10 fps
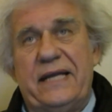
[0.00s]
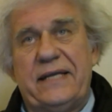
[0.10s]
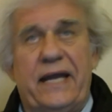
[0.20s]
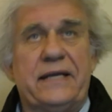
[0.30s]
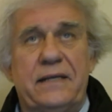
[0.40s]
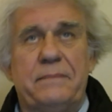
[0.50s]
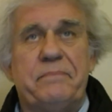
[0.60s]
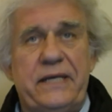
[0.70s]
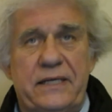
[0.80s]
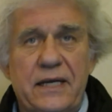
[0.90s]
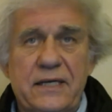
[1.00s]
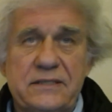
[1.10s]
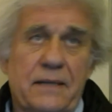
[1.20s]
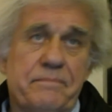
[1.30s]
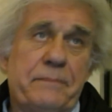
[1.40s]
candidate B.
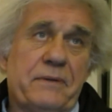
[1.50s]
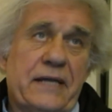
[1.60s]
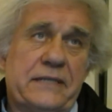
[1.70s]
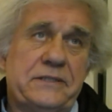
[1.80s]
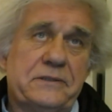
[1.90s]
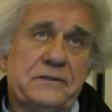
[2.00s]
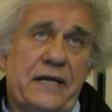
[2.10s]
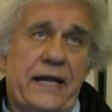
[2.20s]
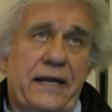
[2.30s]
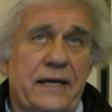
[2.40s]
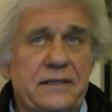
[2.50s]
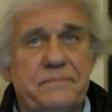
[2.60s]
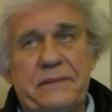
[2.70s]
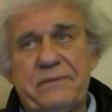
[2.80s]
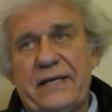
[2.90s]
Some people like Ukraine, other
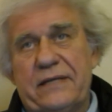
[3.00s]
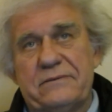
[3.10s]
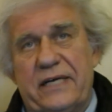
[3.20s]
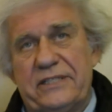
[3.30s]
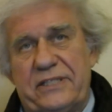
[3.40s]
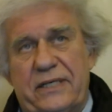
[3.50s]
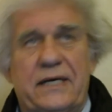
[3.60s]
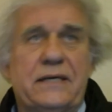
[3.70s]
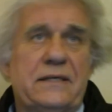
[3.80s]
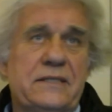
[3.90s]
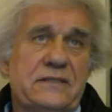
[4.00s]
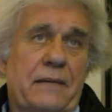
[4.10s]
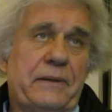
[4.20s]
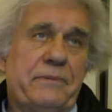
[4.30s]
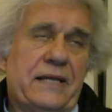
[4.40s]
people like Russia.
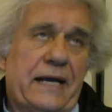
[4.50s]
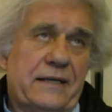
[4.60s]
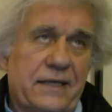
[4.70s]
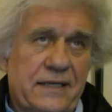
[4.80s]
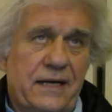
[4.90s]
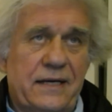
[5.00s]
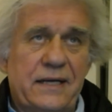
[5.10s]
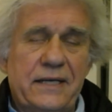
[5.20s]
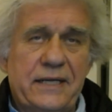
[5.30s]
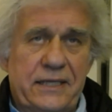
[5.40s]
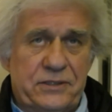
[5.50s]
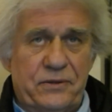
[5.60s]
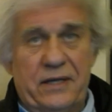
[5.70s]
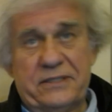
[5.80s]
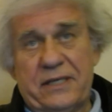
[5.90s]
Some people like uh,
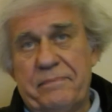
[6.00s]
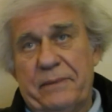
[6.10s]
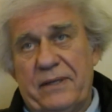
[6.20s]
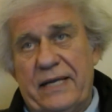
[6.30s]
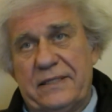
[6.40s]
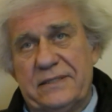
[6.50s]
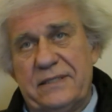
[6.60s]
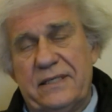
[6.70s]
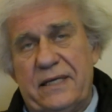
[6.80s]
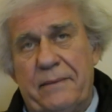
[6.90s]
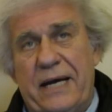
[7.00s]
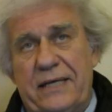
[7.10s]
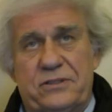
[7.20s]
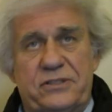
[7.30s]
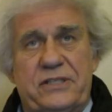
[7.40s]
Israel. Some people like the
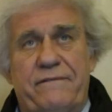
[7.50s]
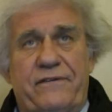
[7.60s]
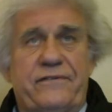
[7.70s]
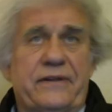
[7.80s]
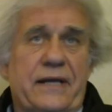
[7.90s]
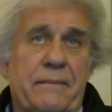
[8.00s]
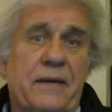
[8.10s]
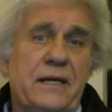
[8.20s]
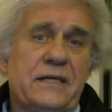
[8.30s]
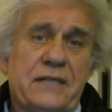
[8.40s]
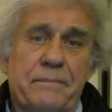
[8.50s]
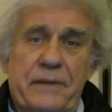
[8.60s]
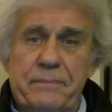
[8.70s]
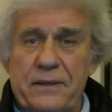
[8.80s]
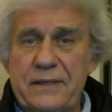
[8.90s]
Hamas or suffer for them. Some
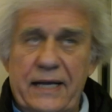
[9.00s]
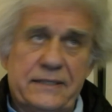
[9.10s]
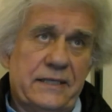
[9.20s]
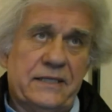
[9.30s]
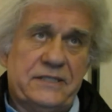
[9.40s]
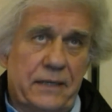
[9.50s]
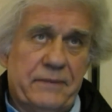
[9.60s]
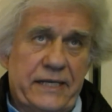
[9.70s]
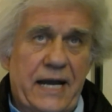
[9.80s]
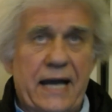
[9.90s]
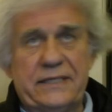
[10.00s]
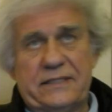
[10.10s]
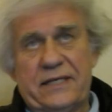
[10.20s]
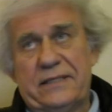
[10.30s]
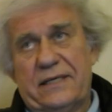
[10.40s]
people like the
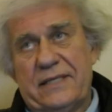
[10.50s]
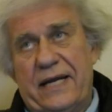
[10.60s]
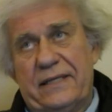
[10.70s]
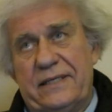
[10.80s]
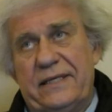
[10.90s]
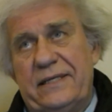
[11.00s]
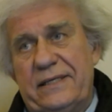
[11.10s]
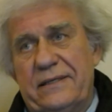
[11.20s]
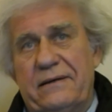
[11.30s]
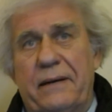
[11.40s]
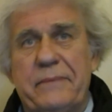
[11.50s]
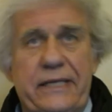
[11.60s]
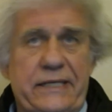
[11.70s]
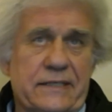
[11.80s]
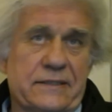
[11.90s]
Azerbaijanis, others like the you know
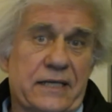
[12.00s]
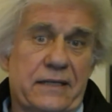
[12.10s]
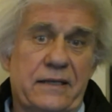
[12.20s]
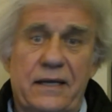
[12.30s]
Armenians and